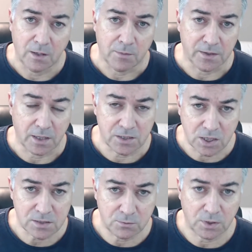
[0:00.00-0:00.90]
but I
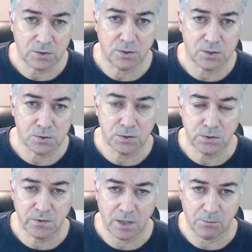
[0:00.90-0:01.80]
just want to
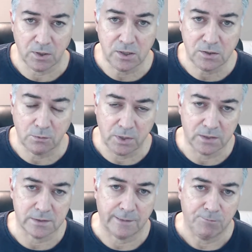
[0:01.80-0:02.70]
introduce them a little
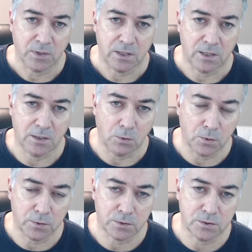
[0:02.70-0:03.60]
bit in
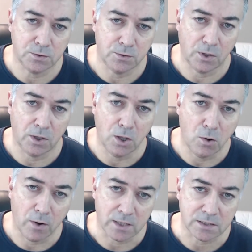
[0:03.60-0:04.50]
order to
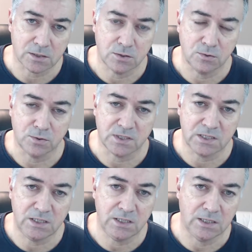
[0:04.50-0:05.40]
allow us to
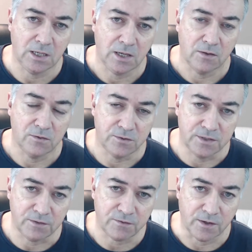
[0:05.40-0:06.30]
see the
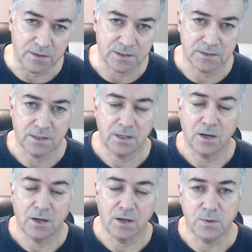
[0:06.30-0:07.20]
difference
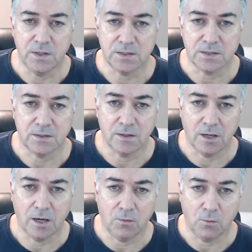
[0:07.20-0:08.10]
with
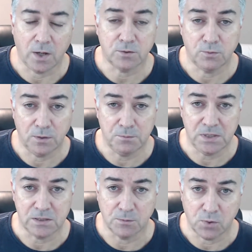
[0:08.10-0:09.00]
what will
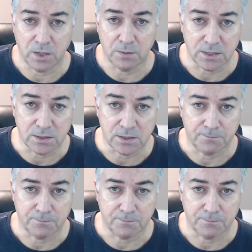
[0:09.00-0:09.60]
be the brand mantra.